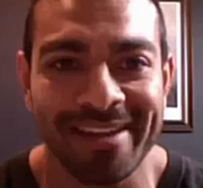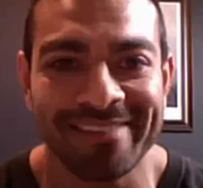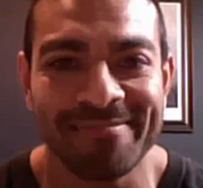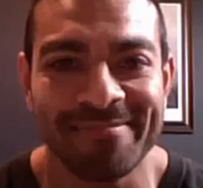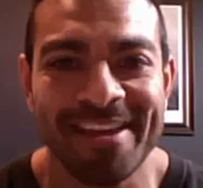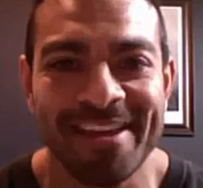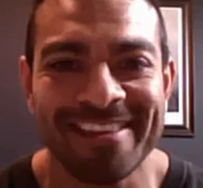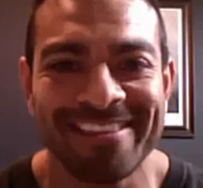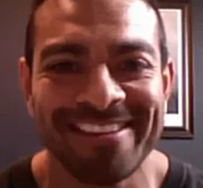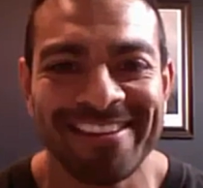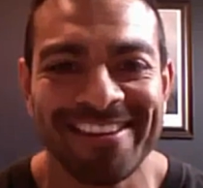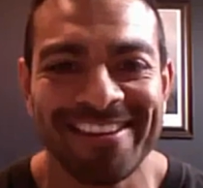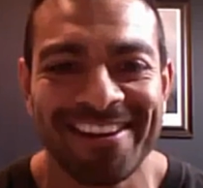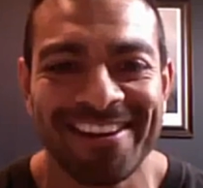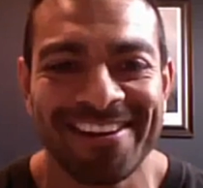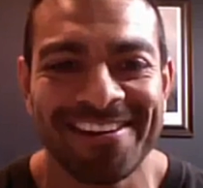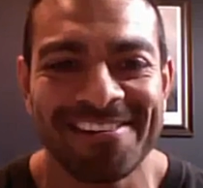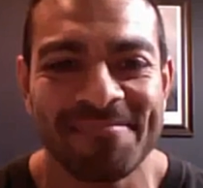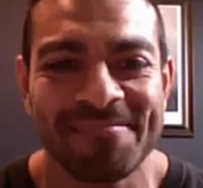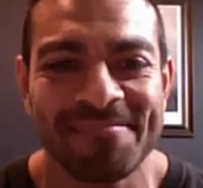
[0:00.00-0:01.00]
make
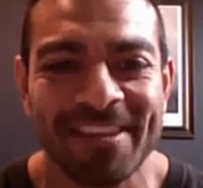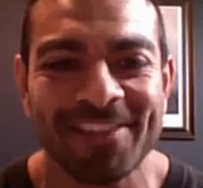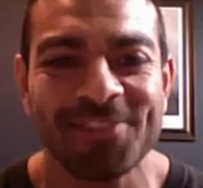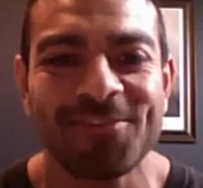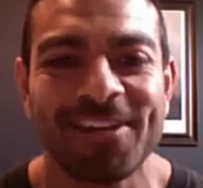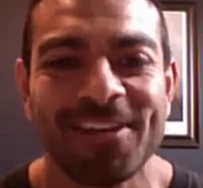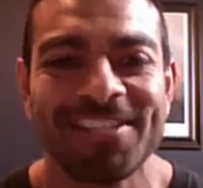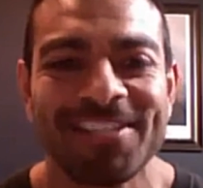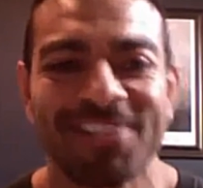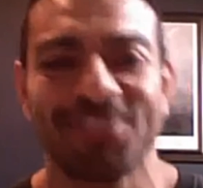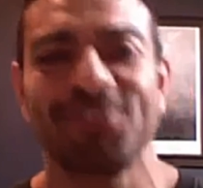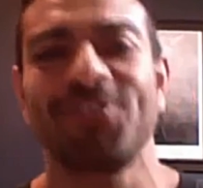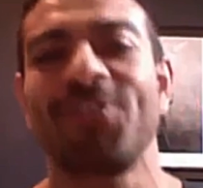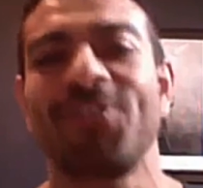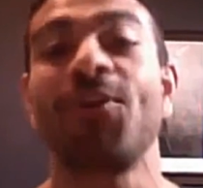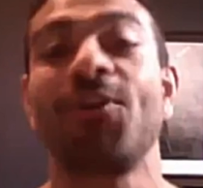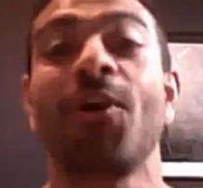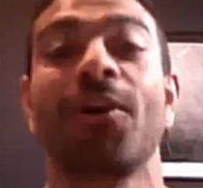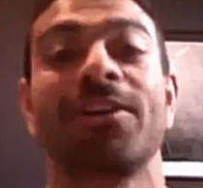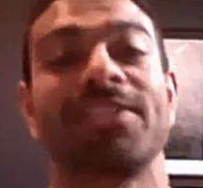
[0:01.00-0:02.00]
the transition to the
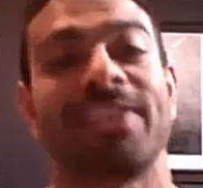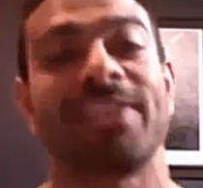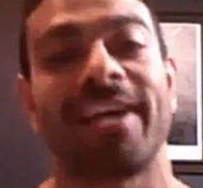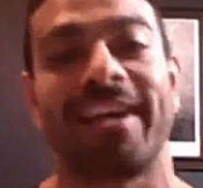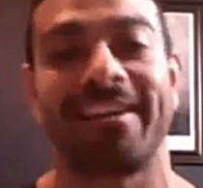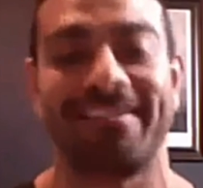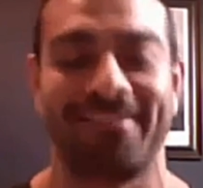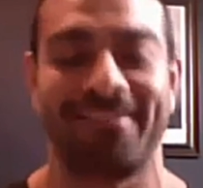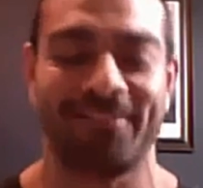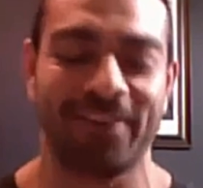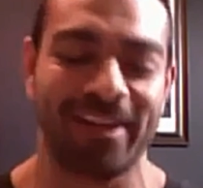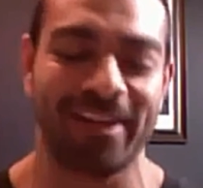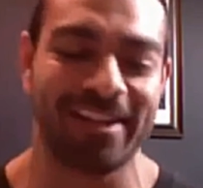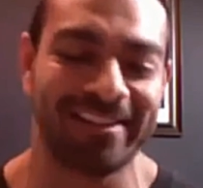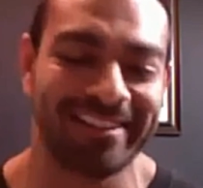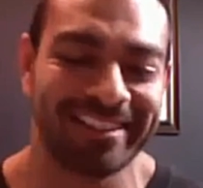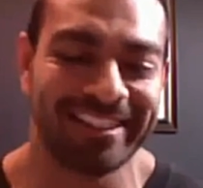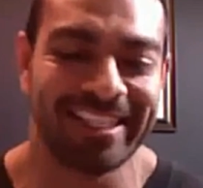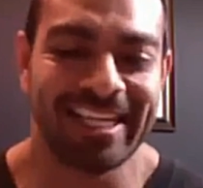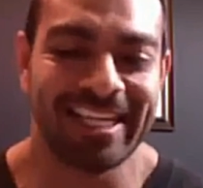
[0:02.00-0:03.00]
dark side, right?
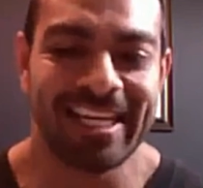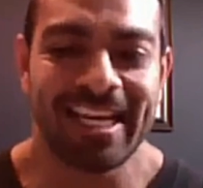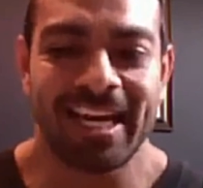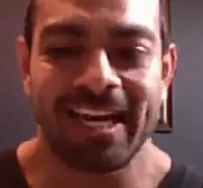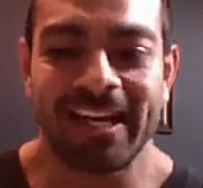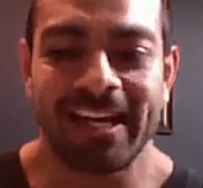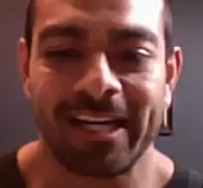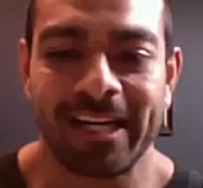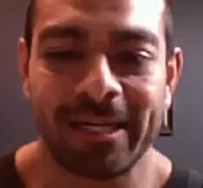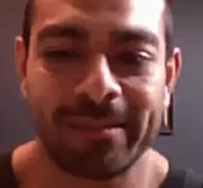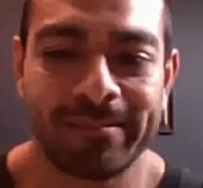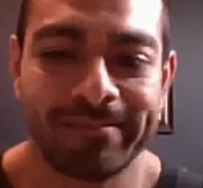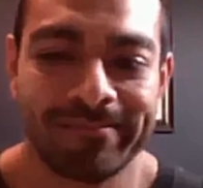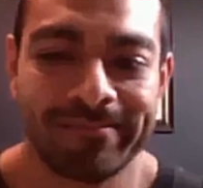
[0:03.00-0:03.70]
To the dark